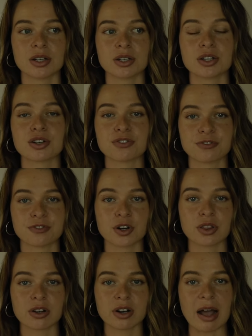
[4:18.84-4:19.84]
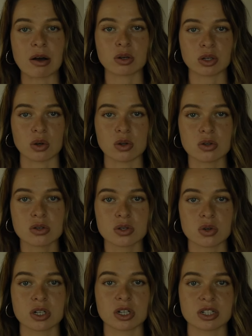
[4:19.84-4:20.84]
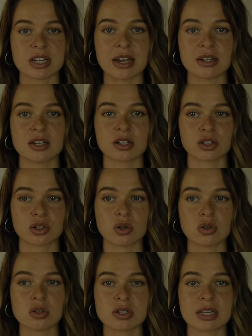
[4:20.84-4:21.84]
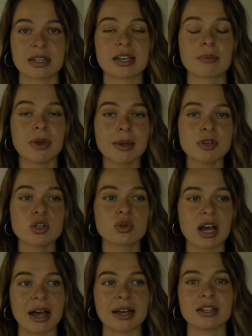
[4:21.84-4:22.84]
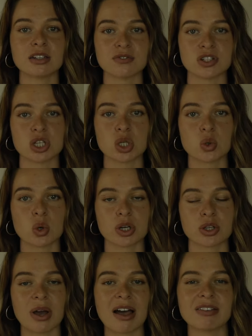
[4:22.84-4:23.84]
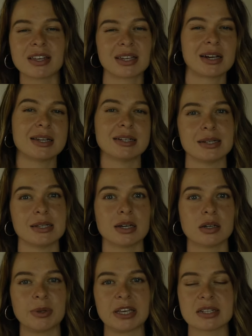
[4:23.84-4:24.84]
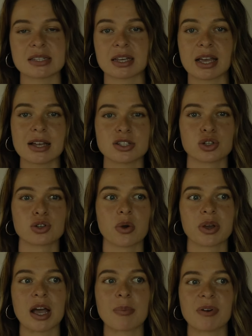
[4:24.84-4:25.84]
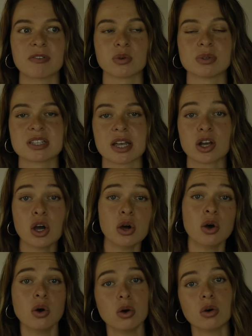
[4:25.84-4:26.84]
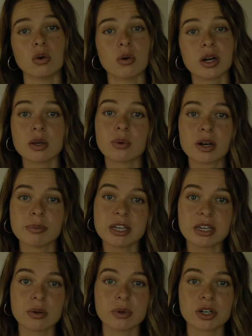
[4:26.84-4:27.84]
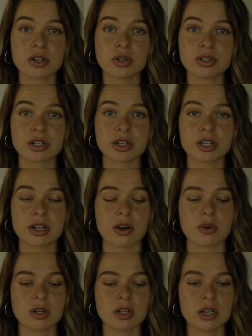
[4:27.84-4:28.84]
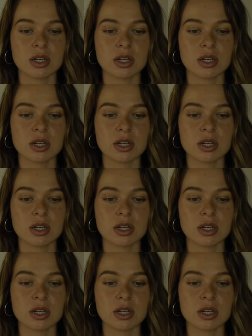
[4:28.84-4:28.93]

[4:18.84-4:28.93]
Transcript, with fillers: your further out goals or your 10 year goals and like maybe you kind of do or you have like an idea because like as you're growing up everyone's like ooh what do you want to be when you're older you know